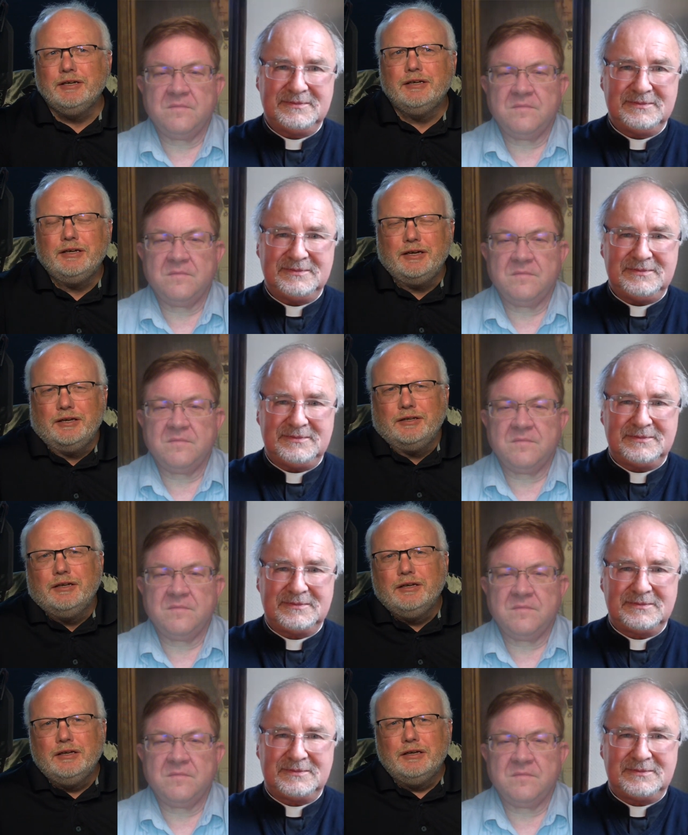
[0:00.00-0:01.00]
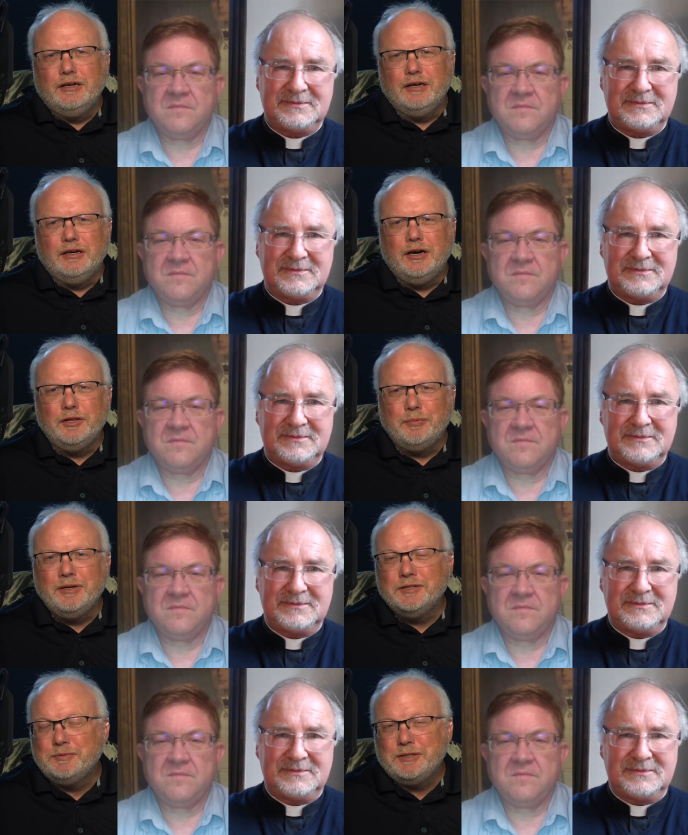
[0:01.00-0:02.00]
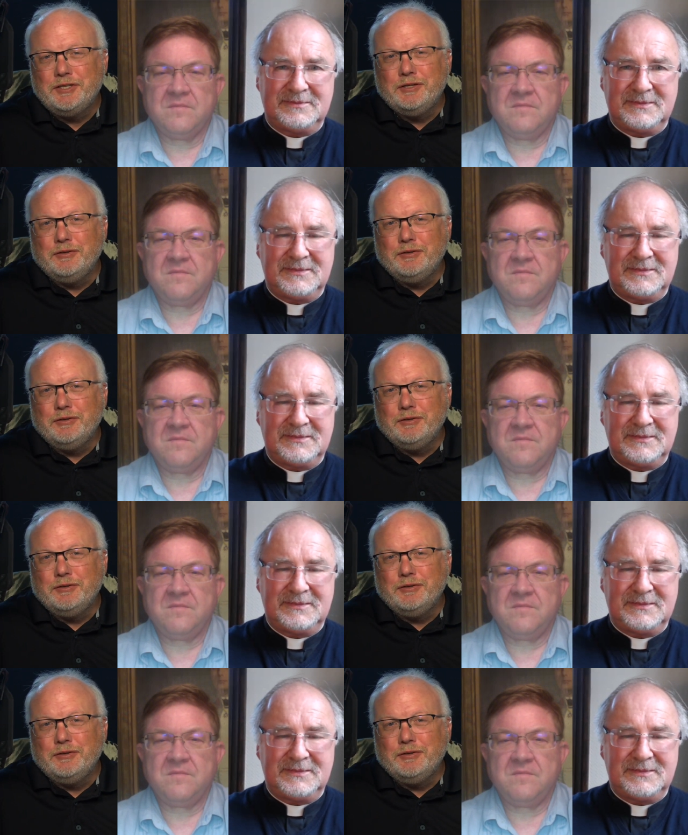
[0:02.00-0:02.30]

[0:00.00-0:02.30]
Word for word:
Speaker 1: and uh, other, especially the New York